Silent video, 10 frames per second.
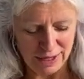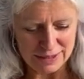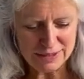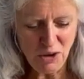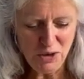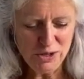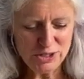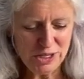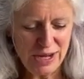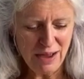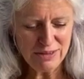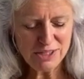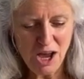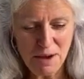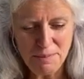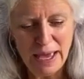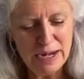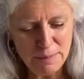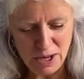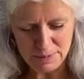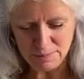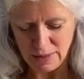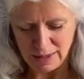So you should a top and a bottom.